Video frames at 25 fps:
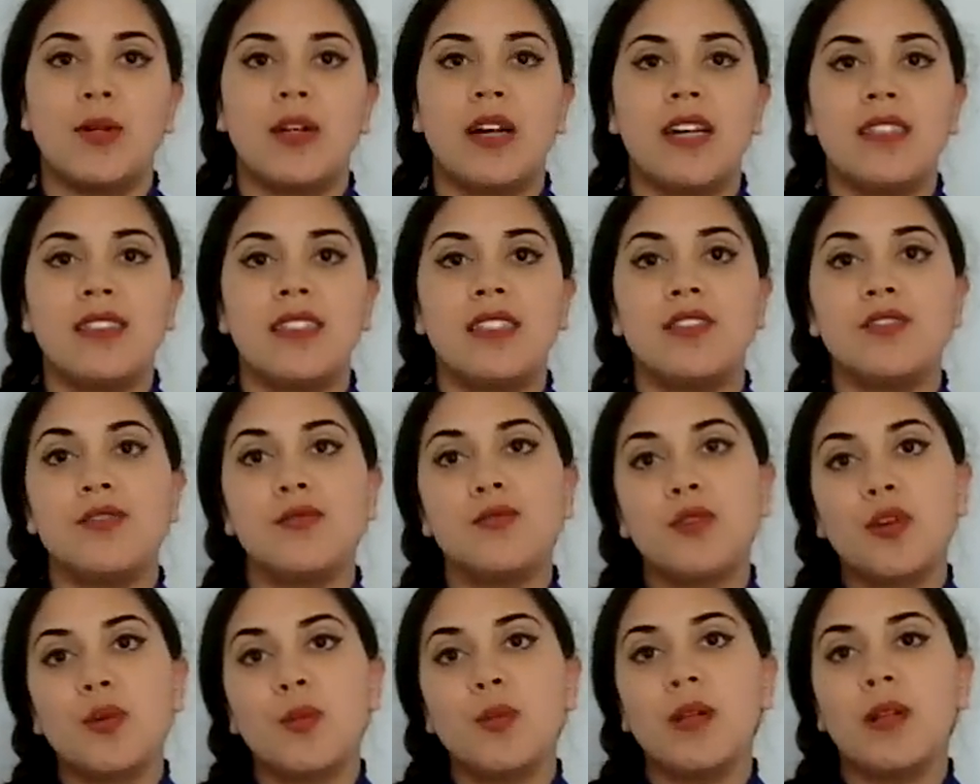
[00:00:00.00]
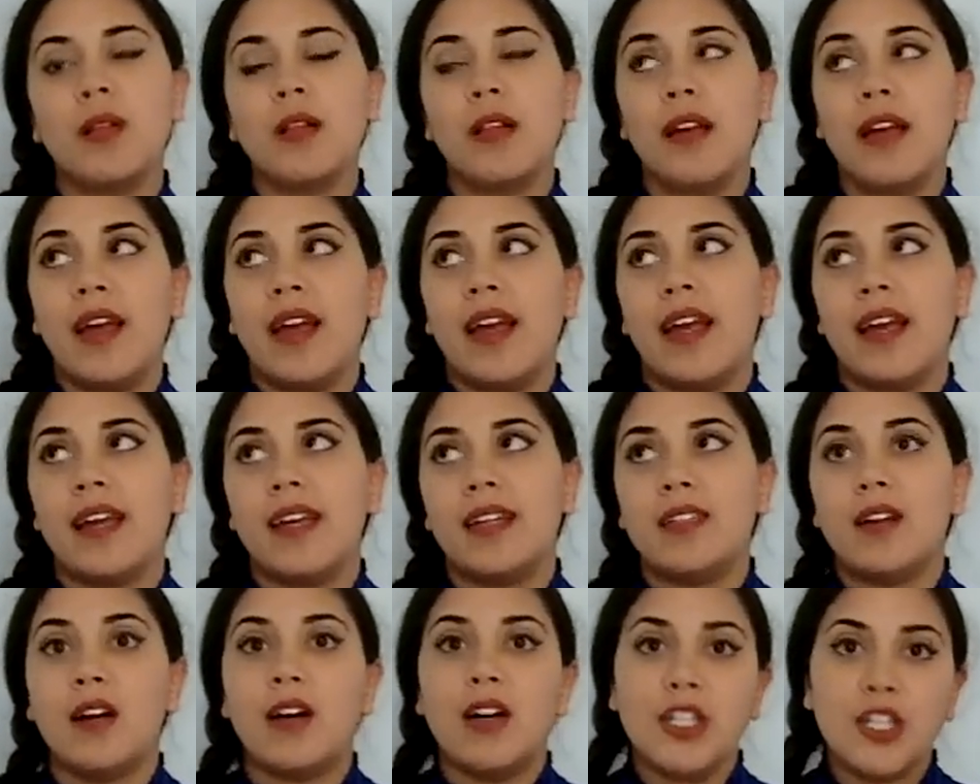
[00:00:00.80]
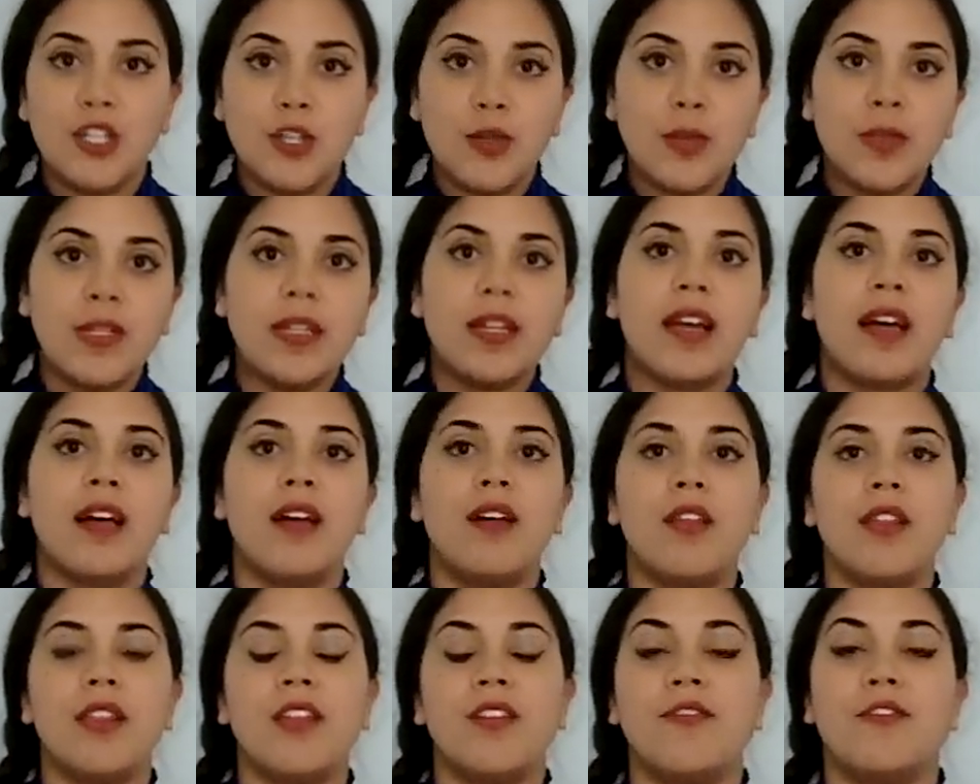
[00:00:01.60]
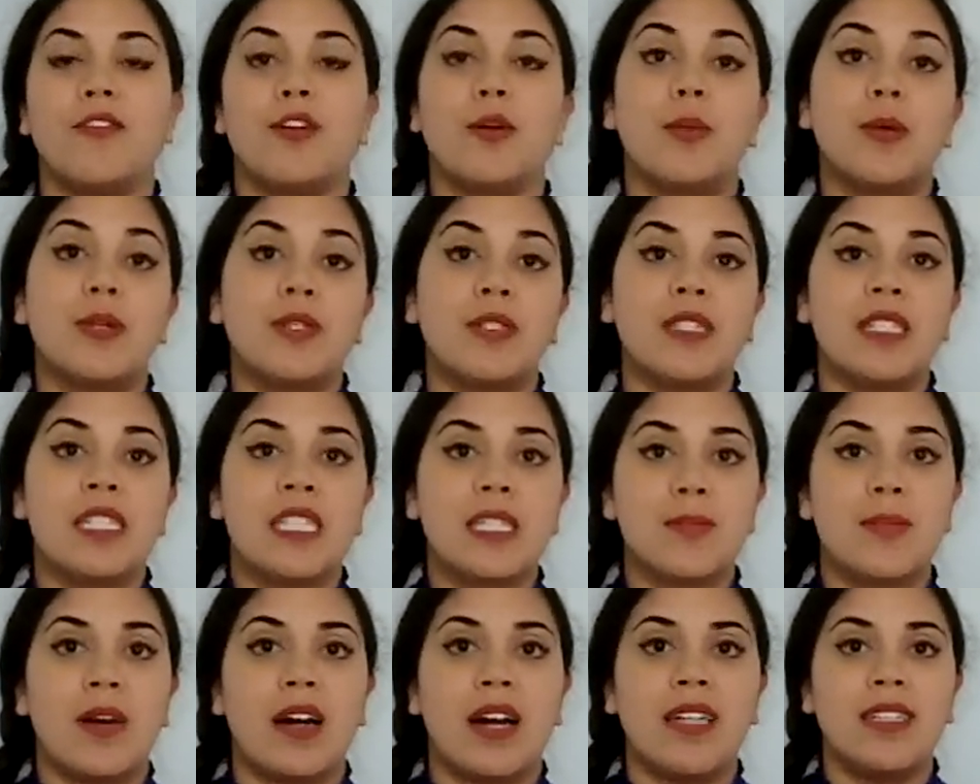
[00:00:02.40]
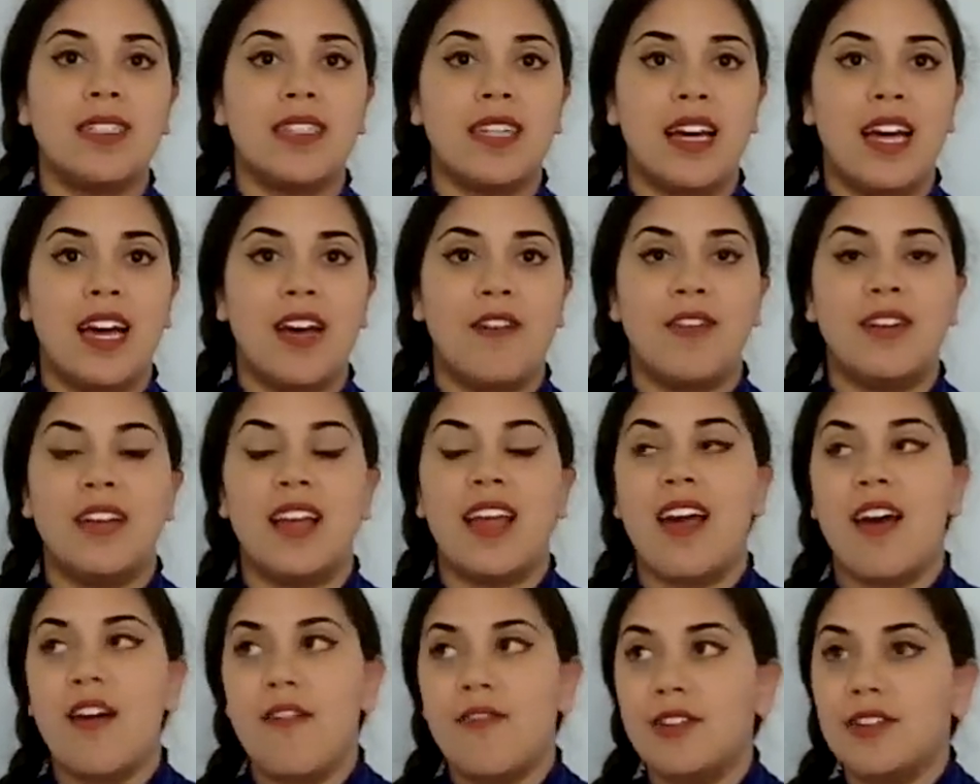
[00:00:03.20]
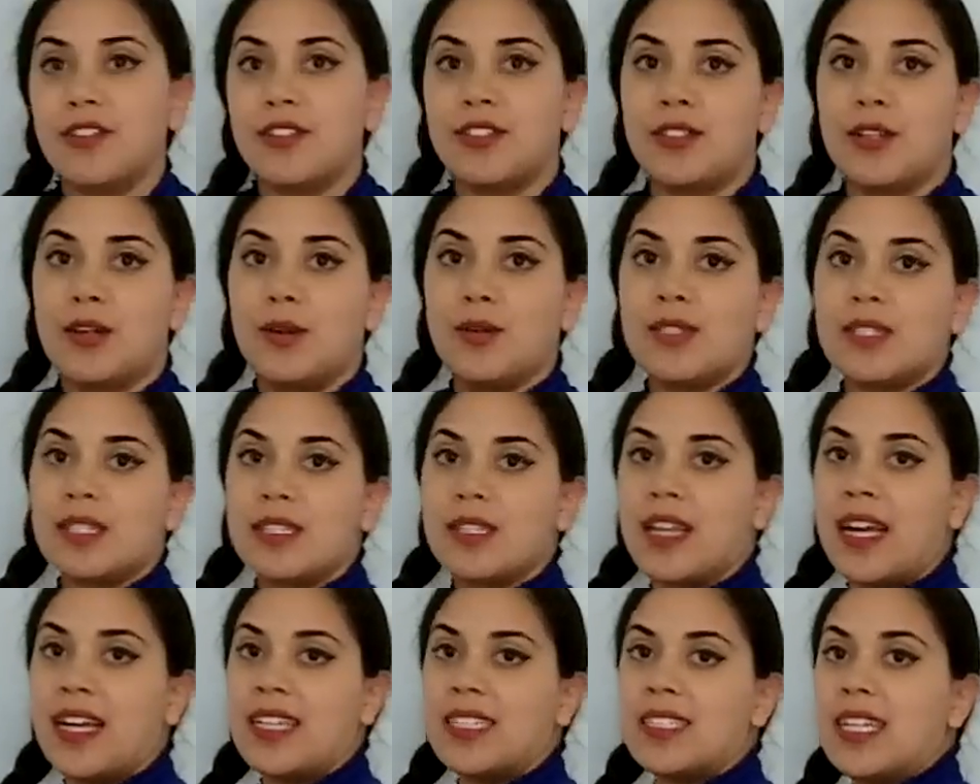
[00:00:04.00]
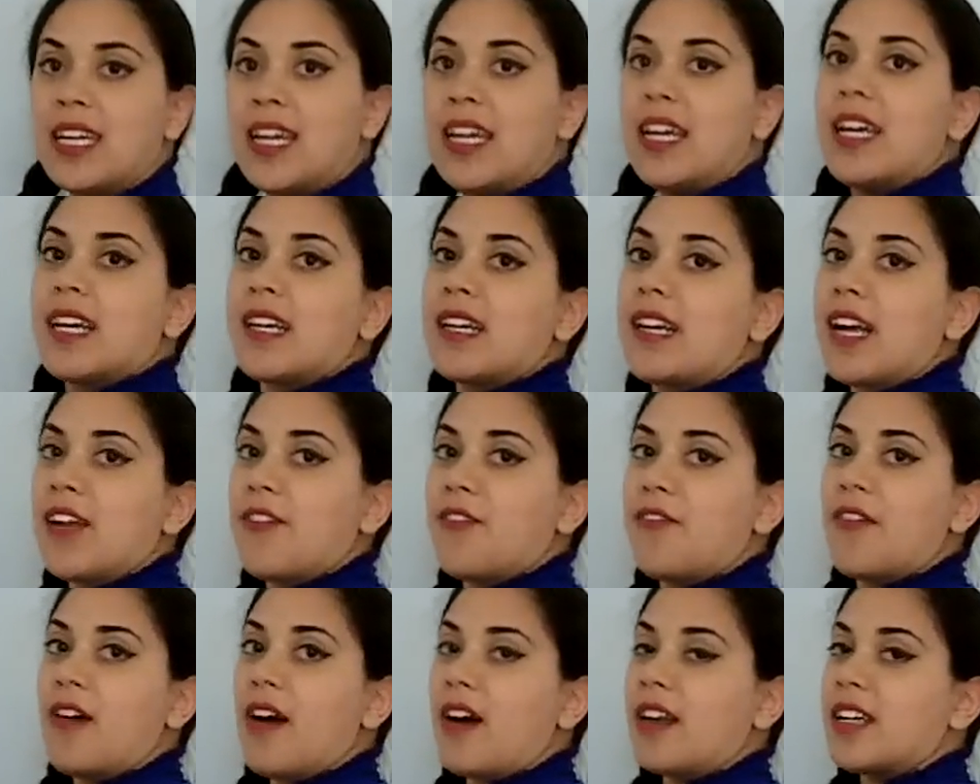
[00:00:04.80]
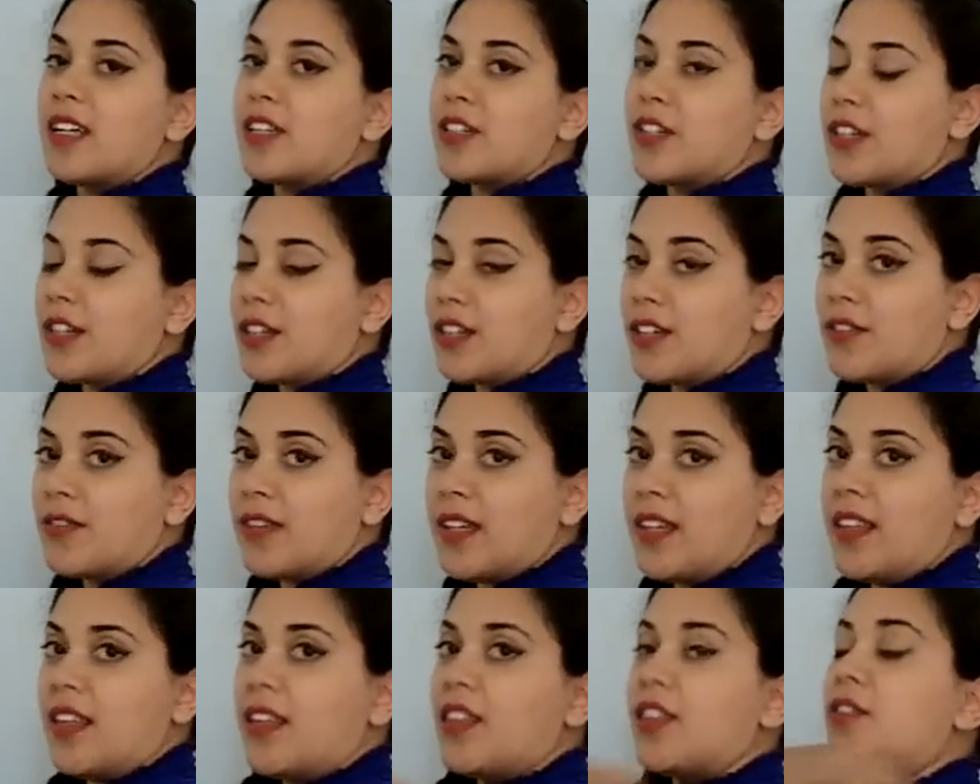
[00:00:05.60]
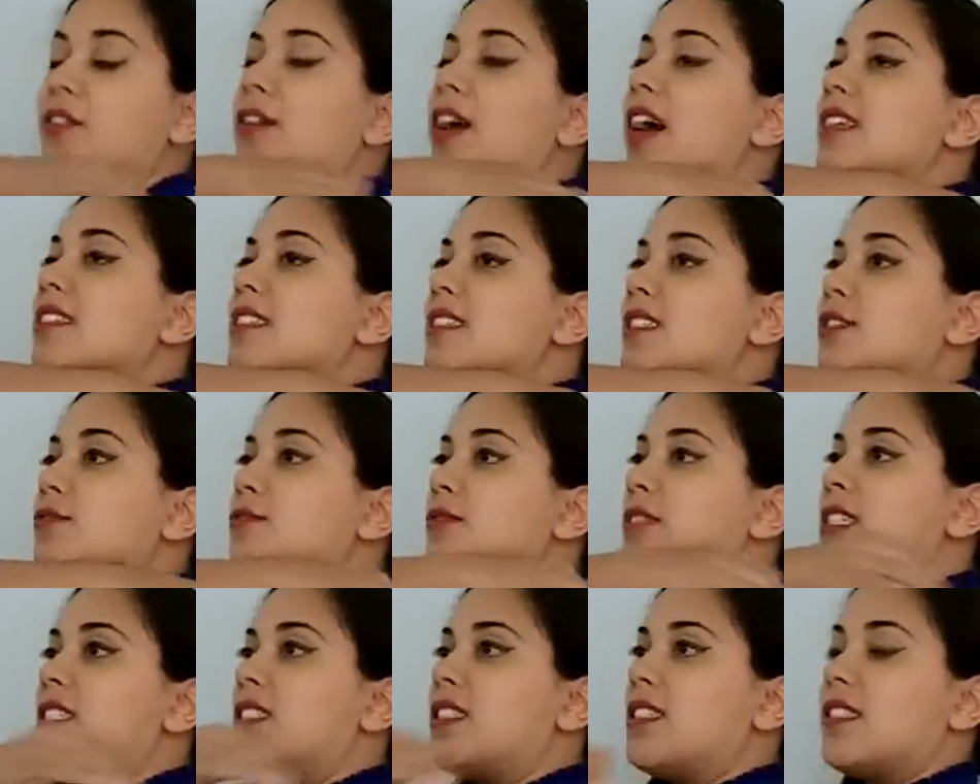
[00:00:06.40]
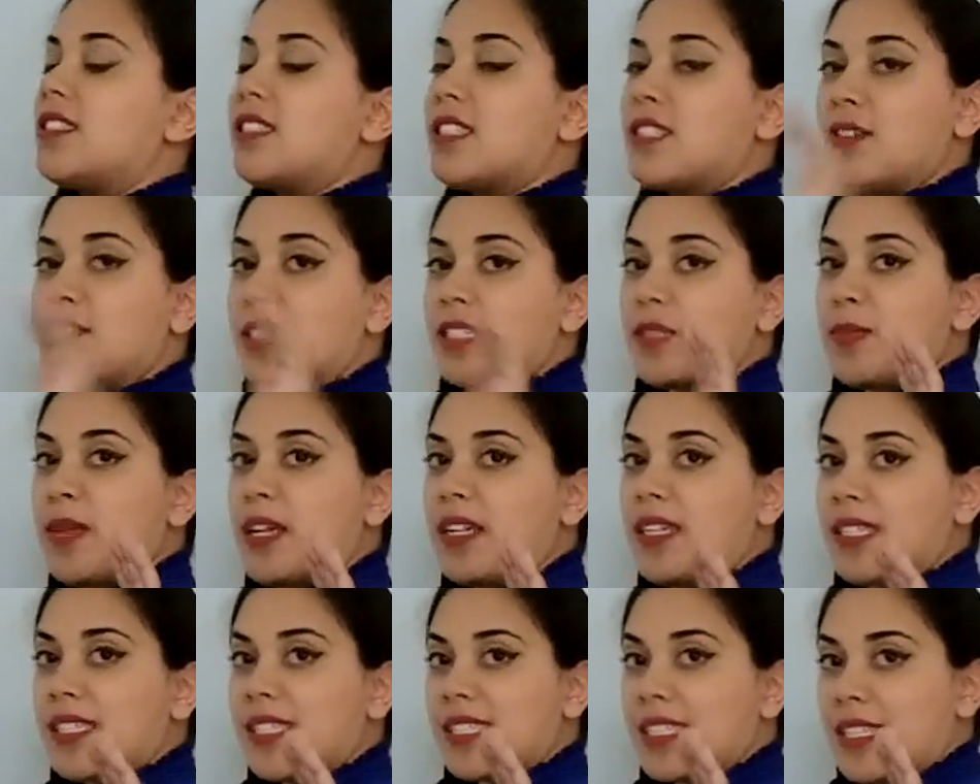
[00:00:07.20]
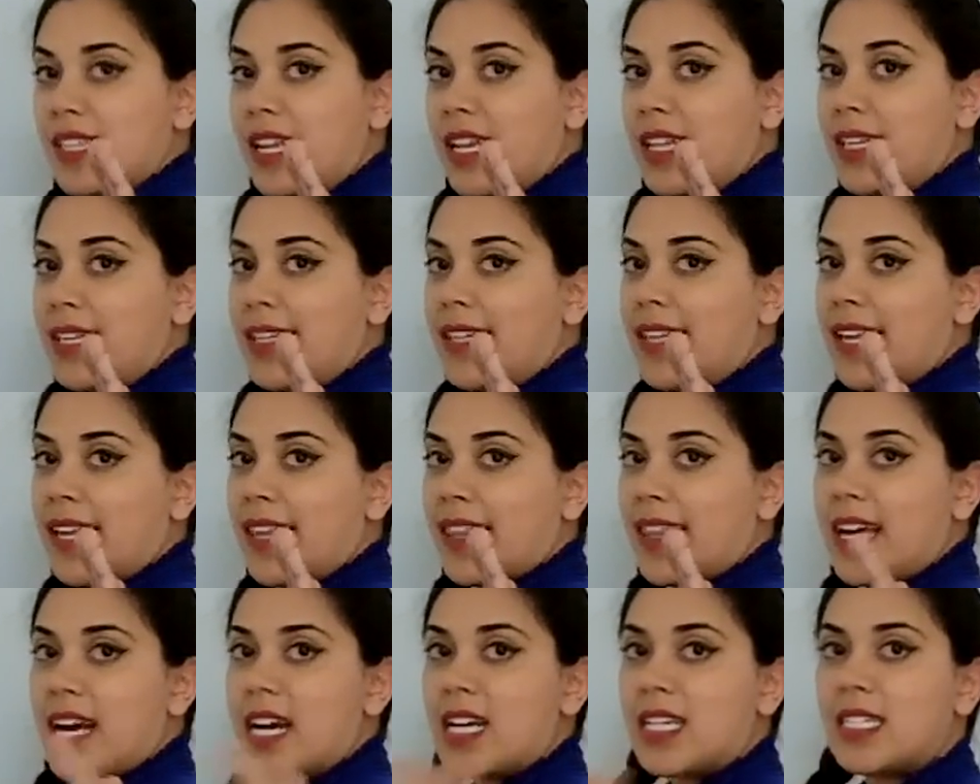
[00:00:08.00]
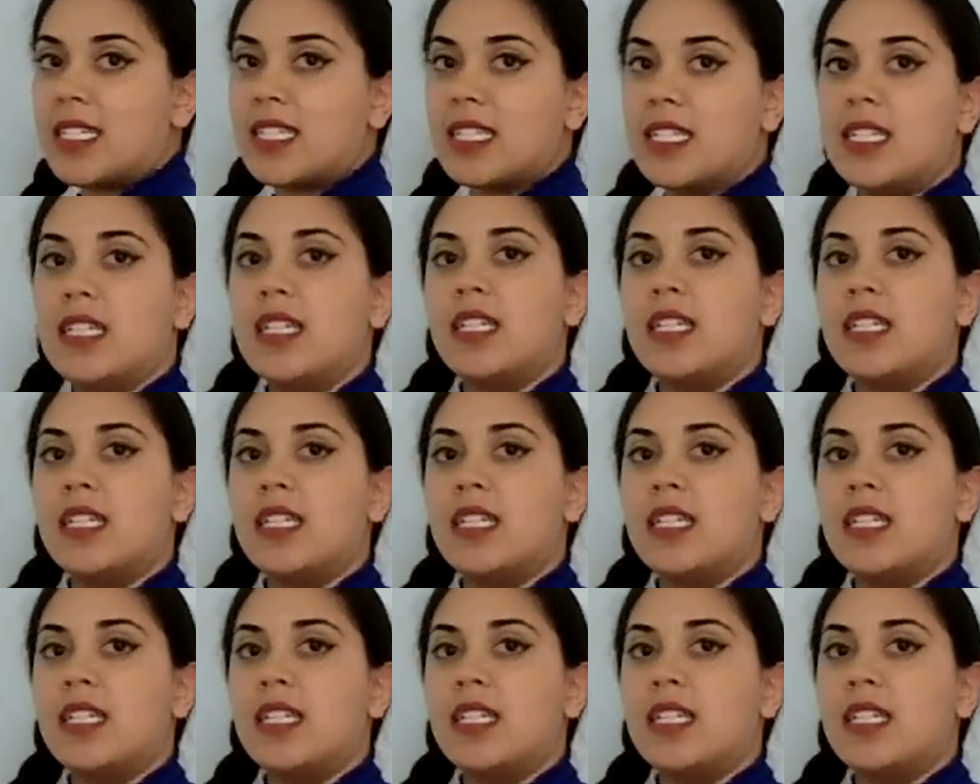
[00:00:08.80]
whereas it's normal and arguably healthy for a person's spine to have an ever so slight kyphotic curve in the thoracic region, so it's bending slightly like that.